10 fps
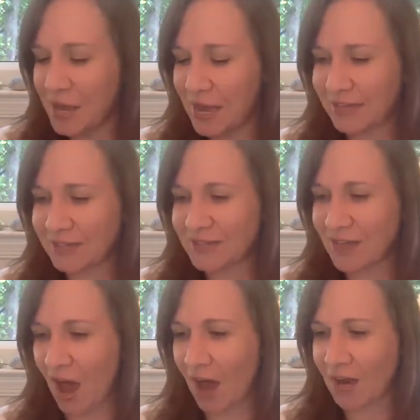
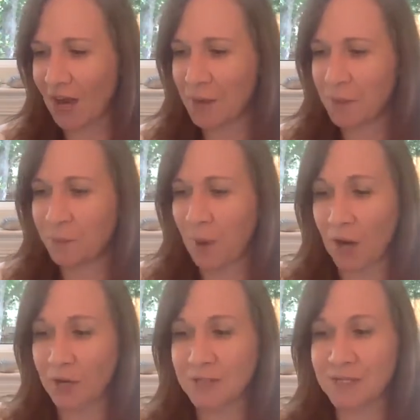exotic
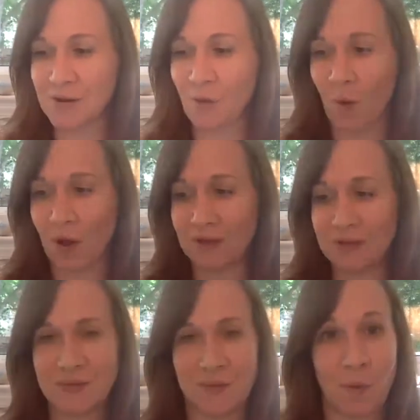butters and
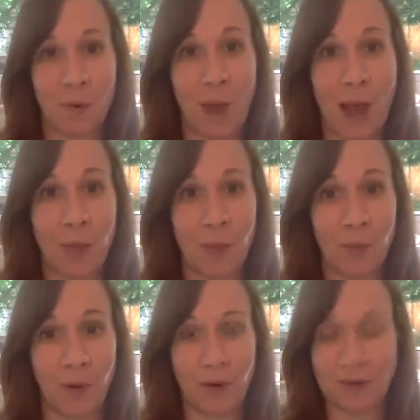oils from around the
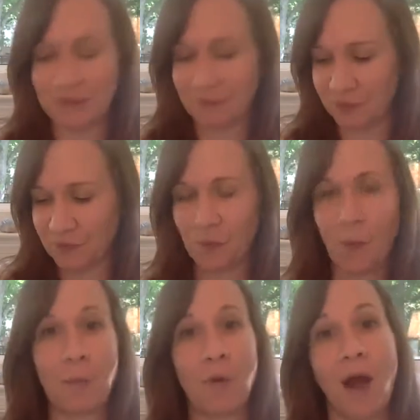world for
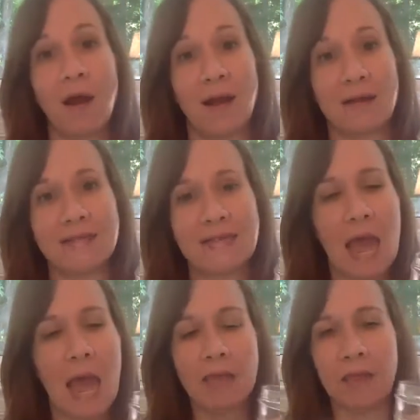my products.
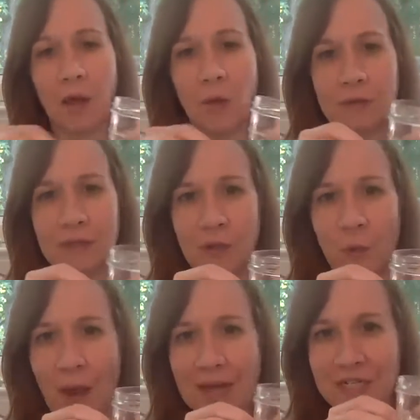I'll hold a
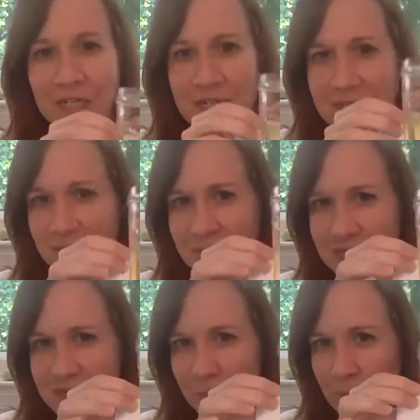little white sheet so you can
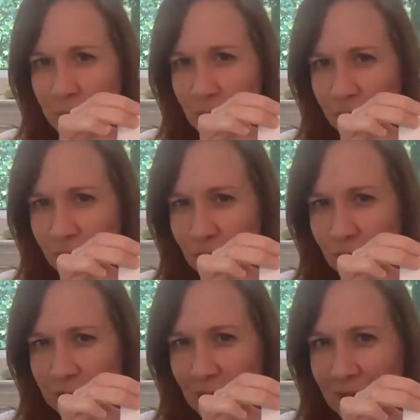see the
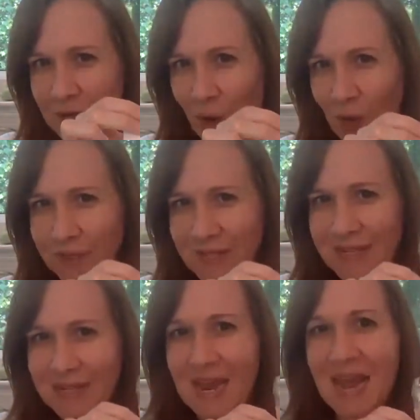beautiful light golden